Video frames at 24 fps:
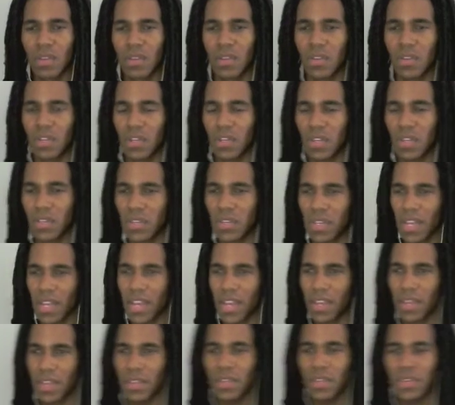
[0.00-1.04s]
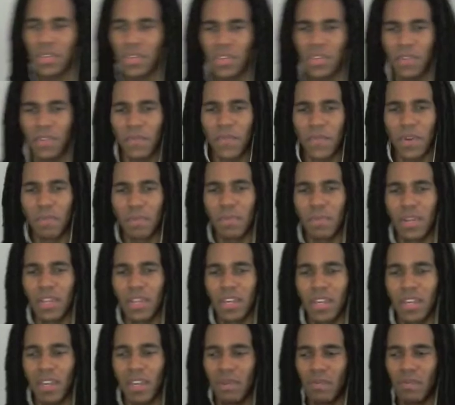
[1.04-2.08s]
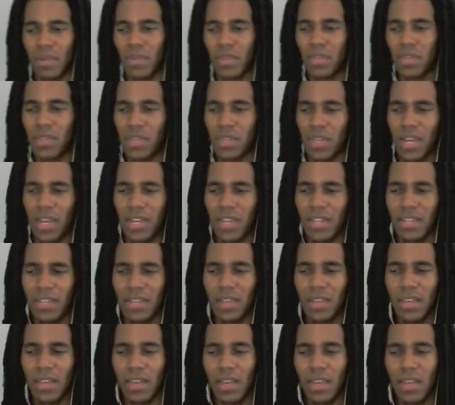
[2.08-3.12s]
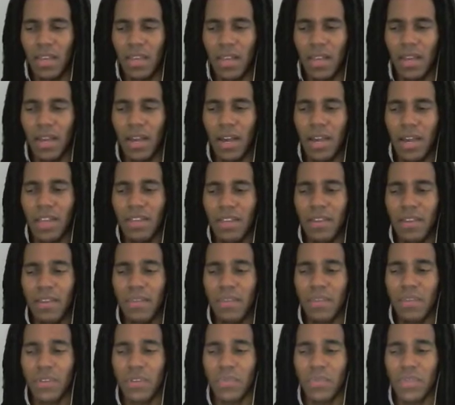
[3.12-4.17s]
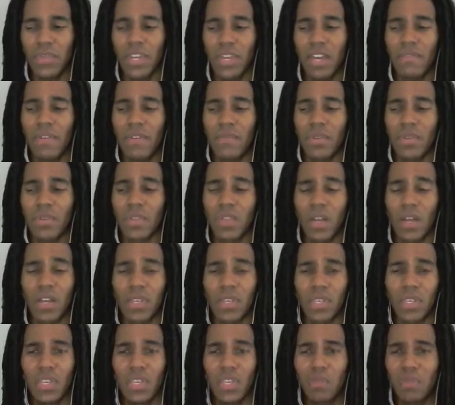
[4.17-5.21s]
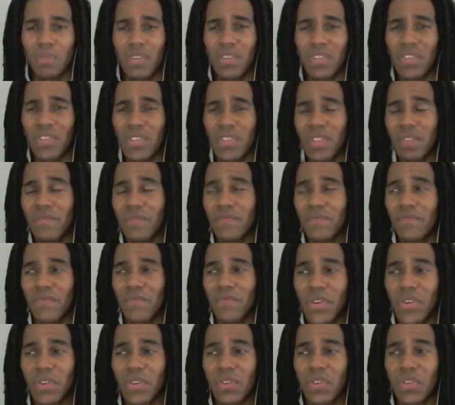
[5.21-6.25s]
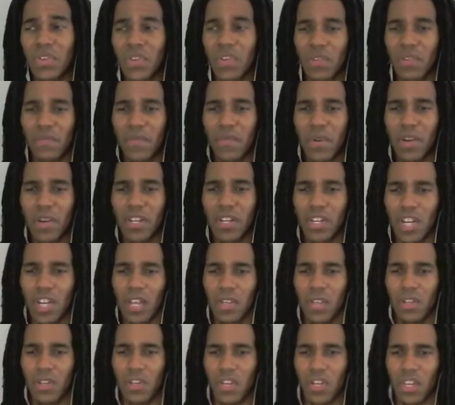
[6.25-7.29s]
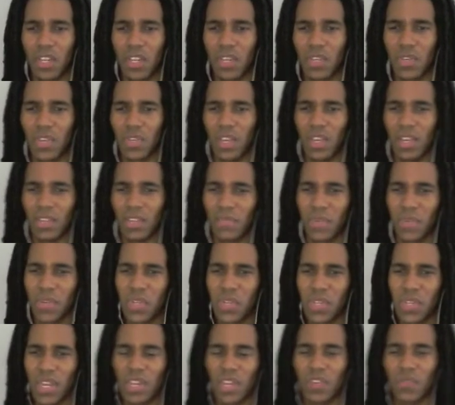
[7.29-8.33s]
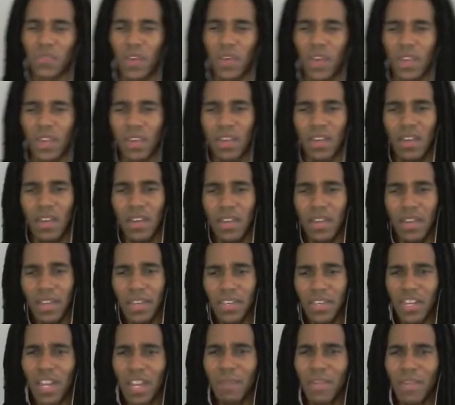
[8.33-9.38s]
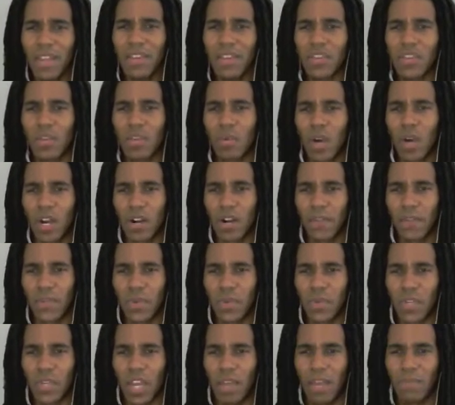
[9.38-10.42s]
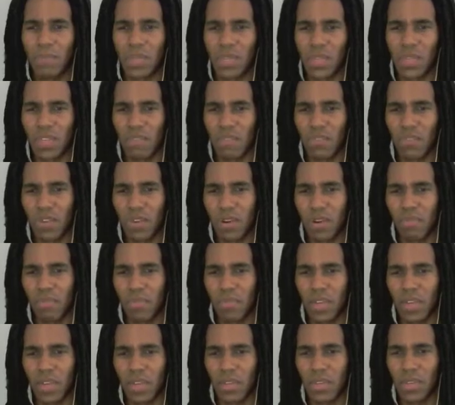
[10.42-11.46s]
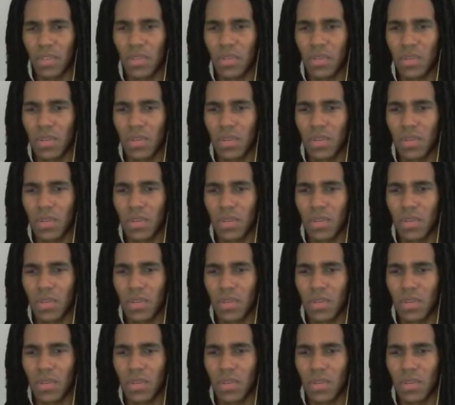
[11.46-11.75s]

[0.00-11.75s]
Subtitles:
Shell stack. This is a fun minigame. I don't think I've ever lost this, but it still feels very challenging, and it feels satisfying. It's come down to the wire a few times since I've started playing this.